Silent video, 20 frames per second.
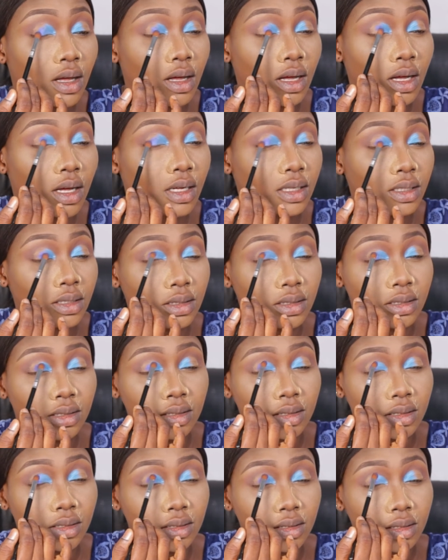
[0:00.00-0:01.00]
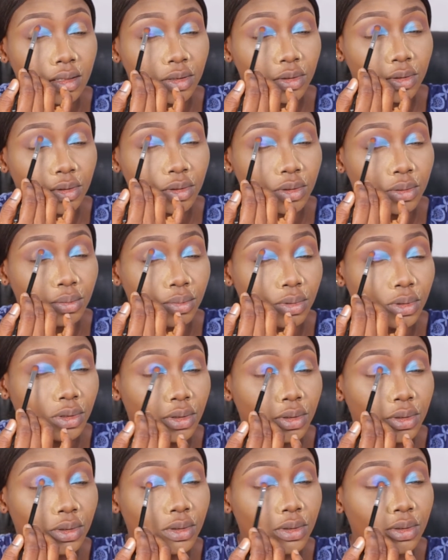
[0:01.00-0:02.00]
and this is a true
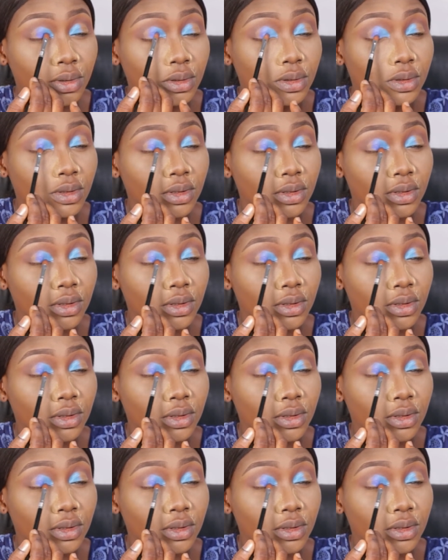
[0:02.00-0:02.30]
blue.